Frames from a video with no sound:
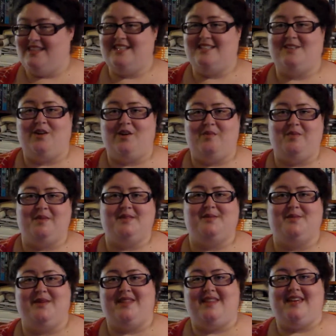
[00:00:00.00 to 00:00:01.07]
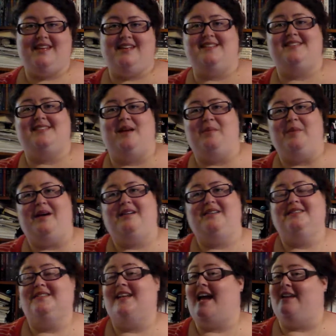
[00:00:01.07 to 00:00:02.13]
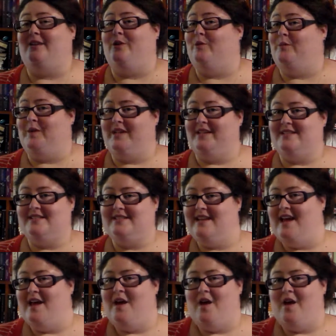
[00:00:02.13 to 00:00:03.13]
This opens with "It is summer and luminous."